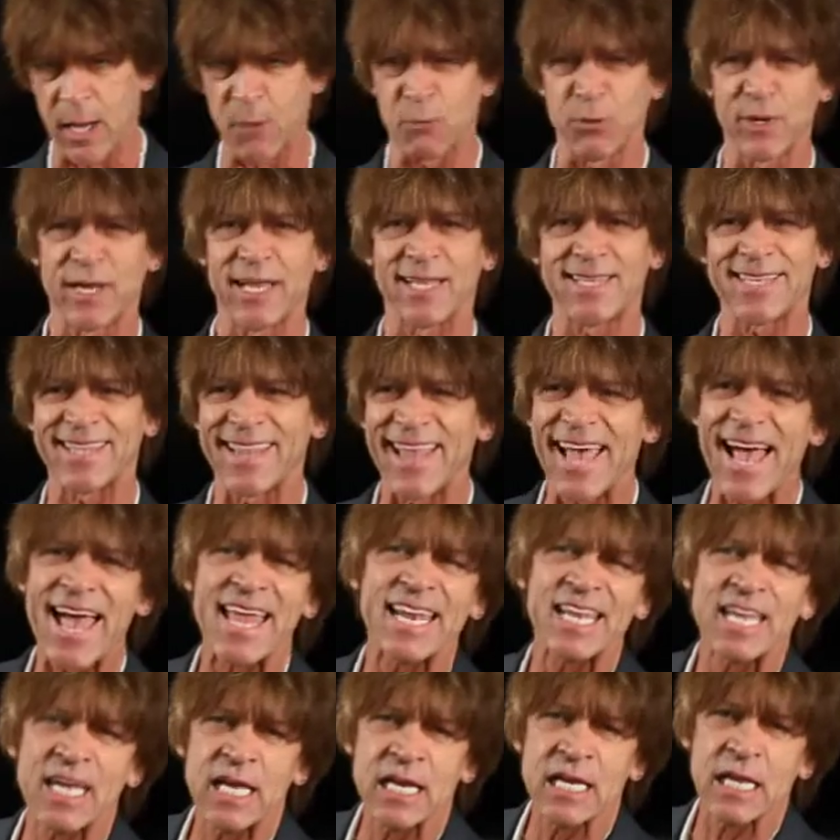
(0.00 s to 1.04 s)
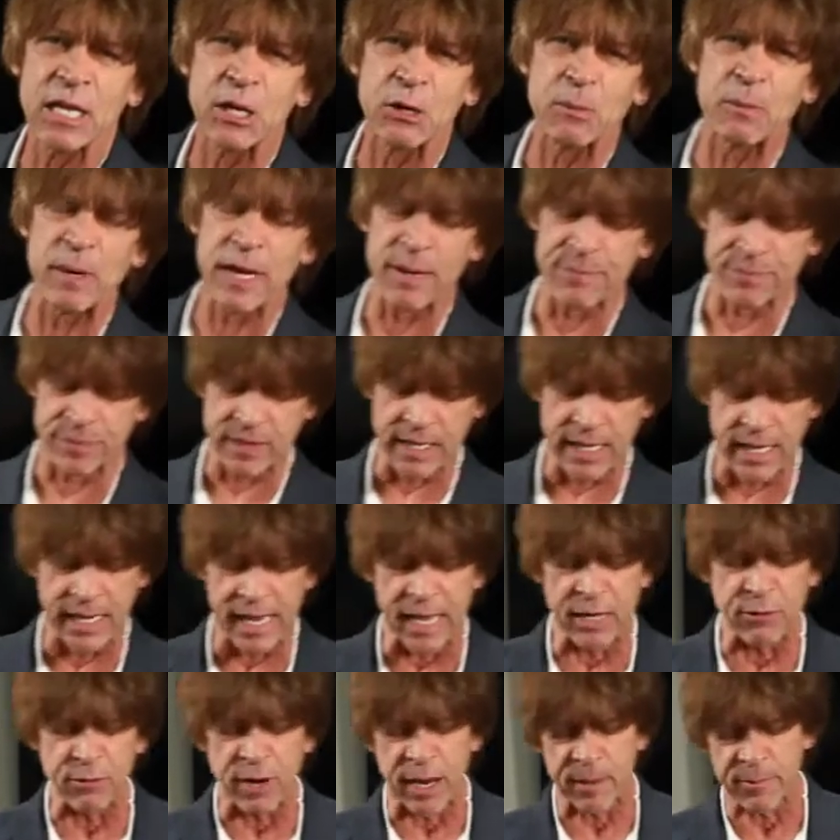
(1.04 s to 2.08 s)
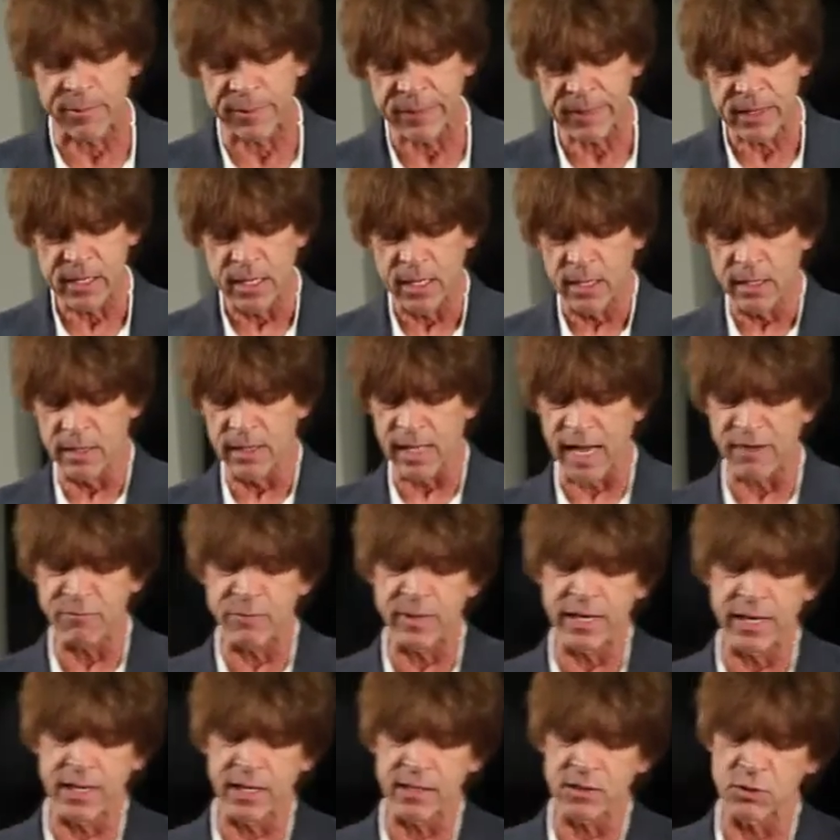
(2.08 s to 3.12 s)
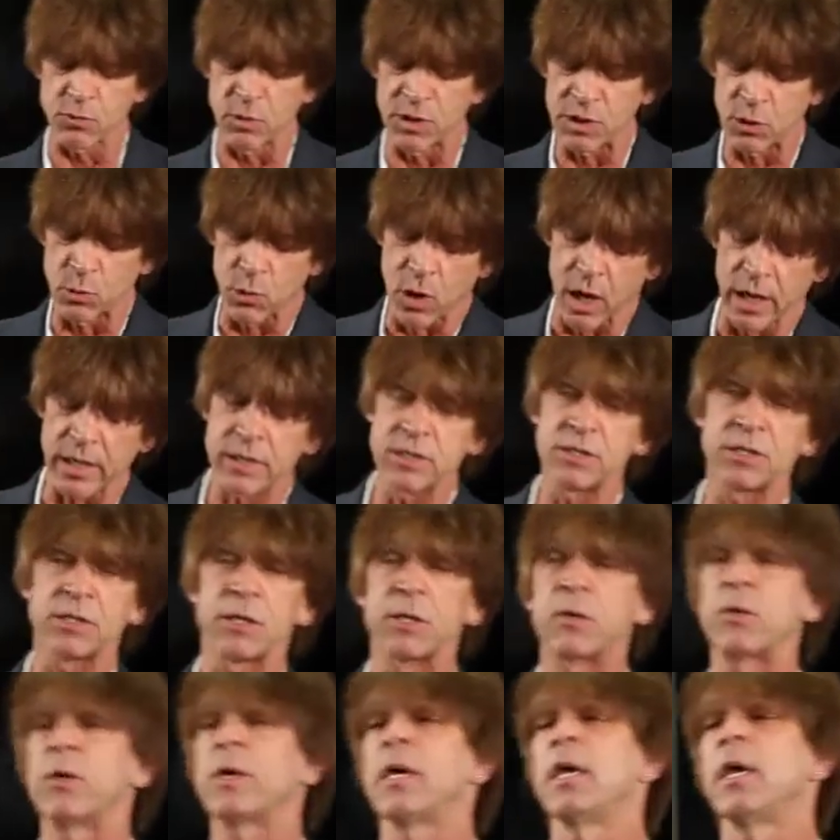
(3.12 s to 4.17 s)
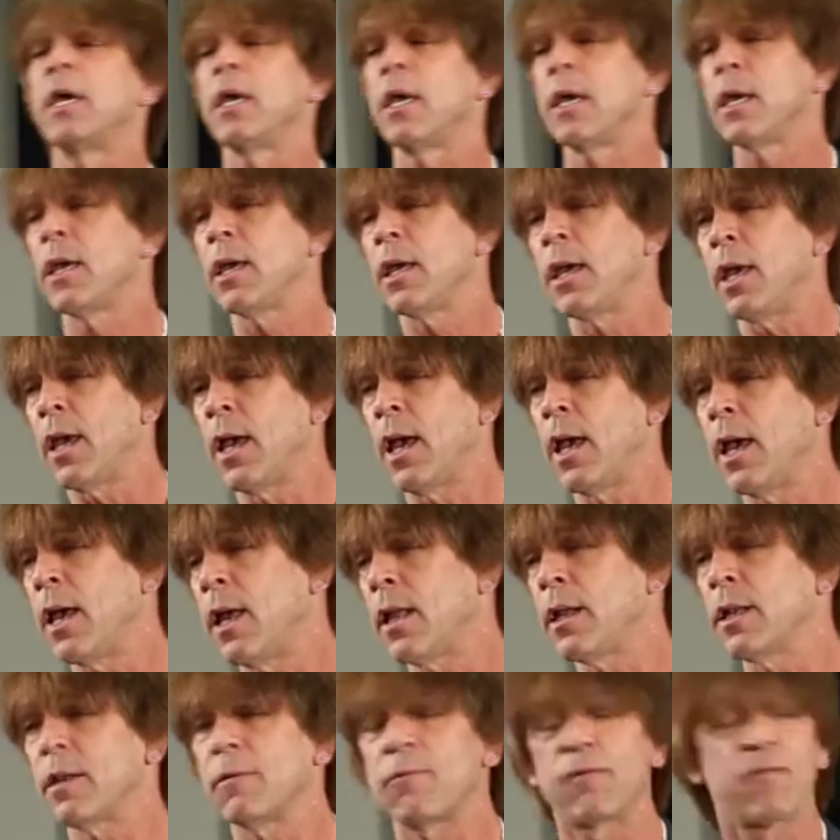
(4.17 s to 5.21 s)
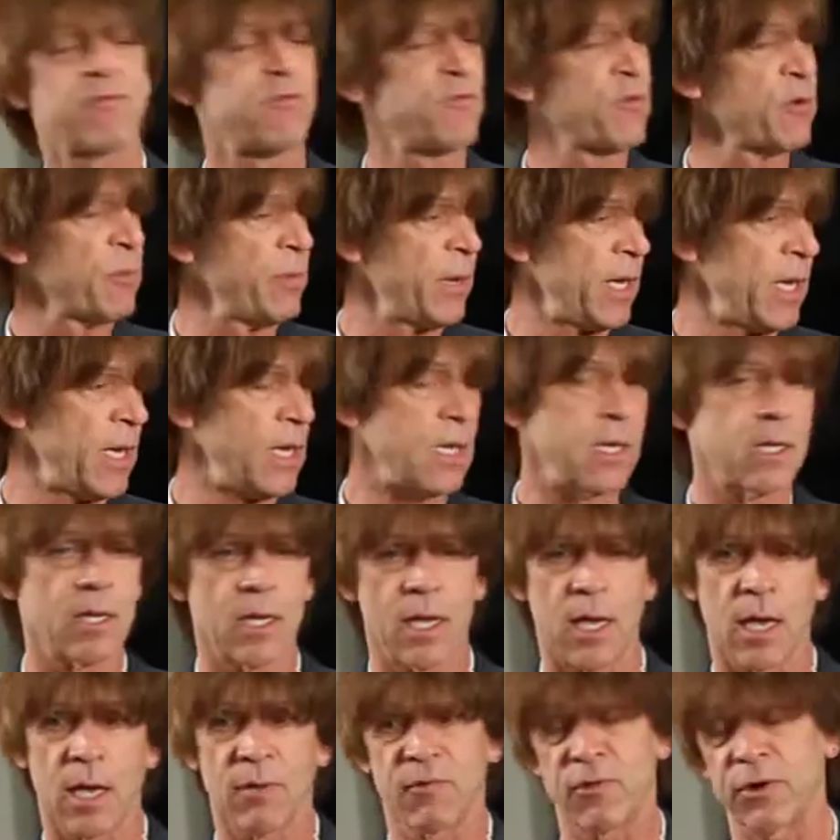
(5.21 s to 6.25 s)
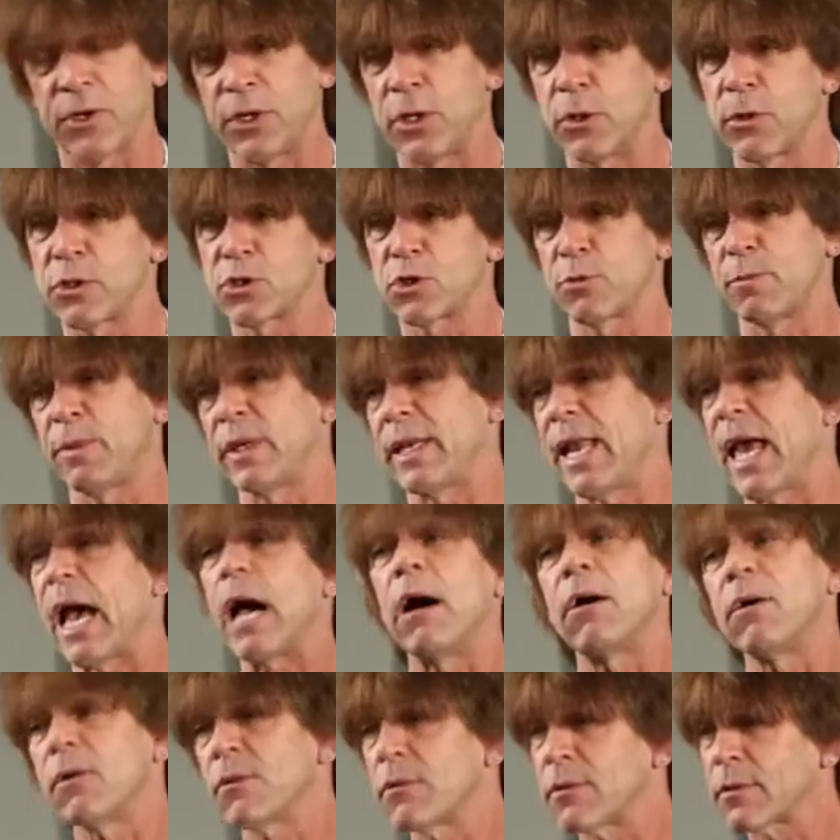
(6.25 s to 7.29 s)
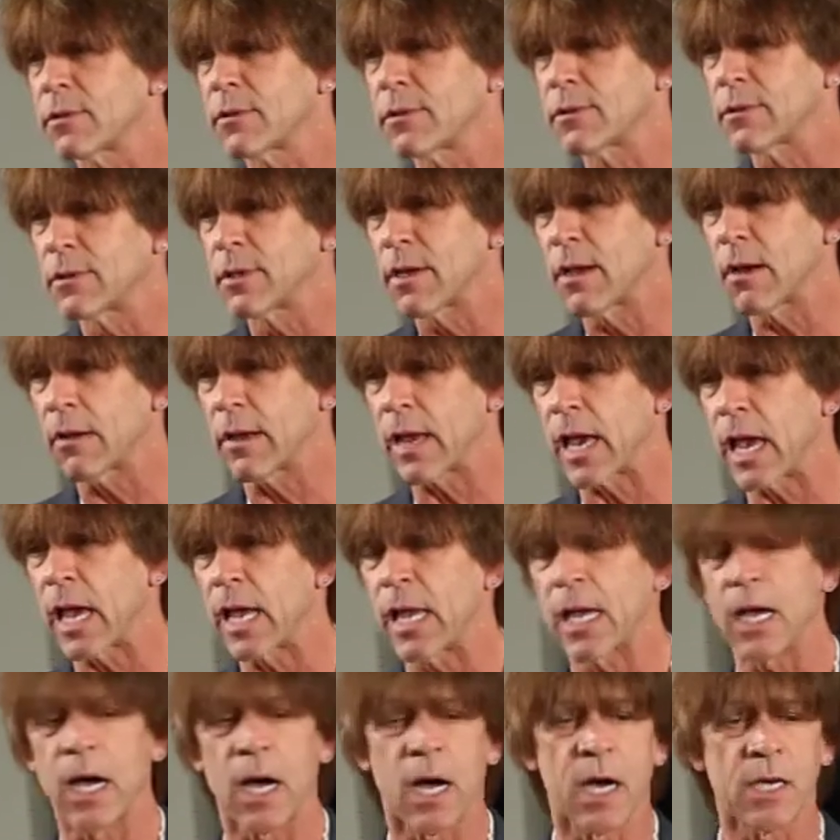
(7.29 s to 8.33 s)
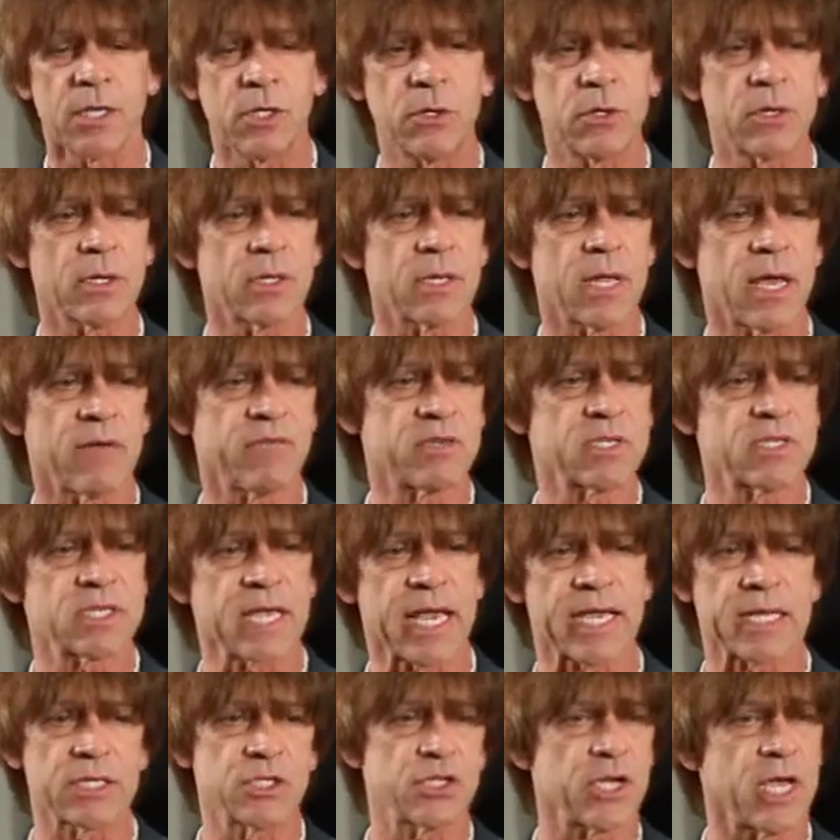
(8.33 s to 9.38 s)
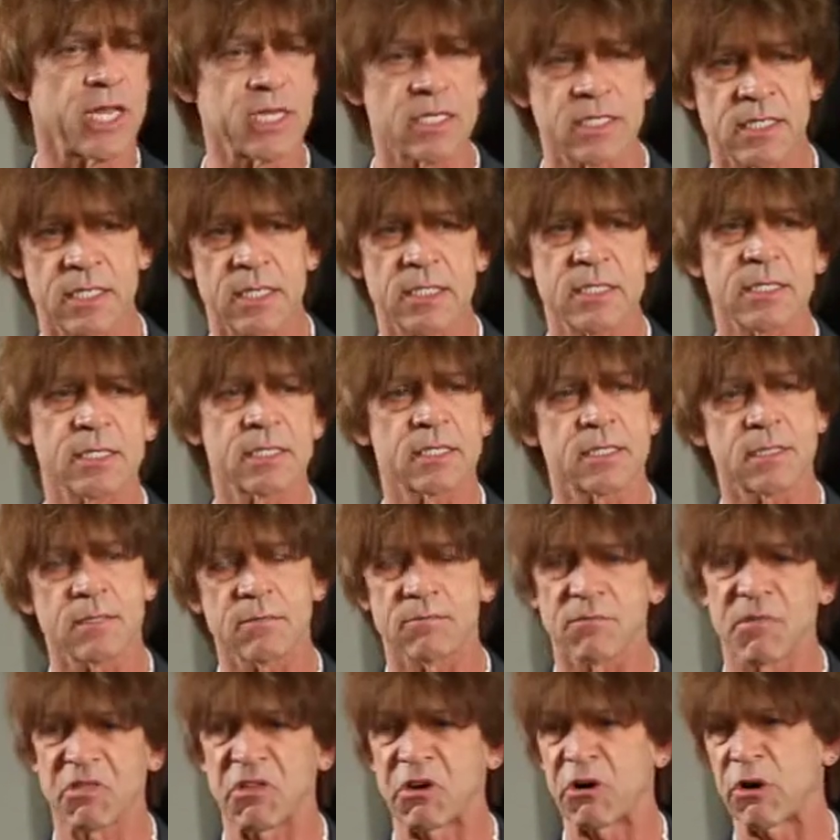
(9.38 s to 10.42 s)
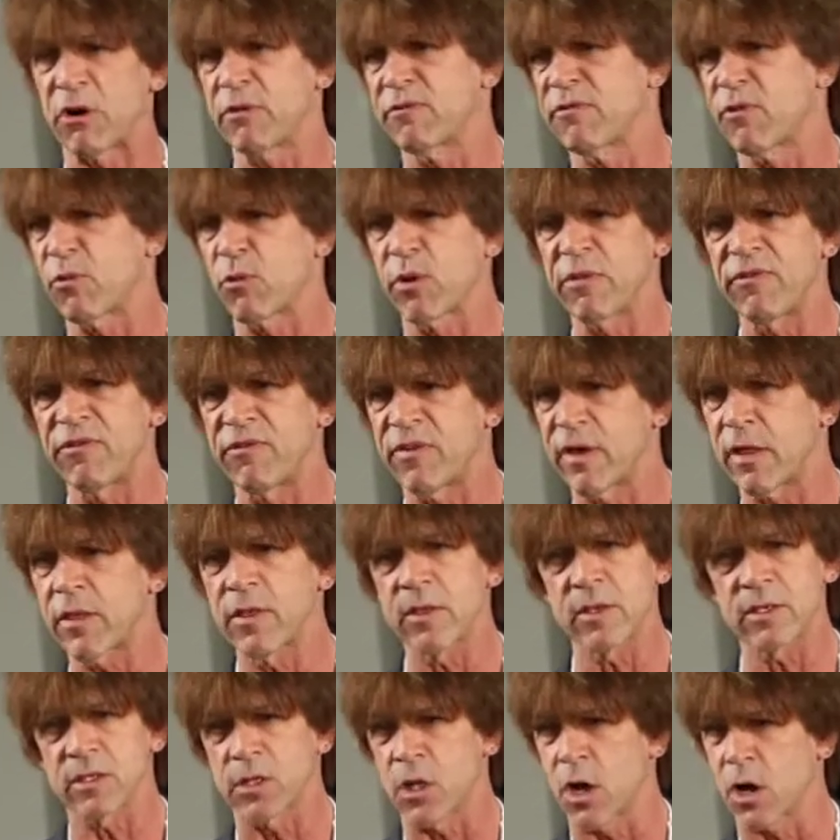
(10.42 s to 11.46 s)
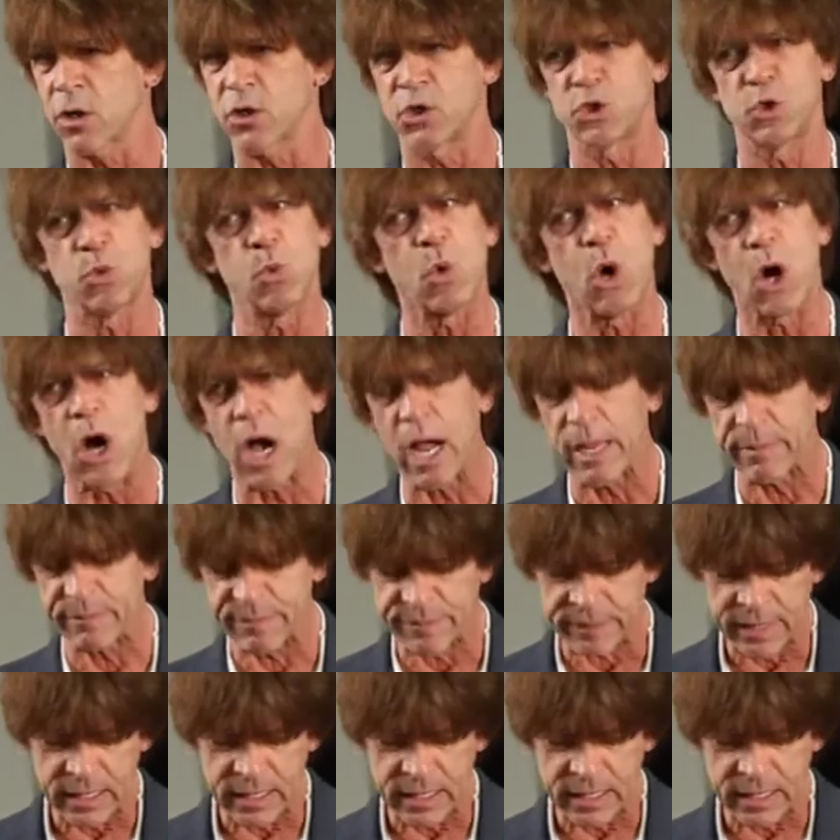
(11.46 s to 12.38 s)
I will get to that in a little bit. At any rate, life begins when you want it to. And for me, for you, it should be now. Okay, you can have a second genesis, third, fourth, fifth, as long as you want.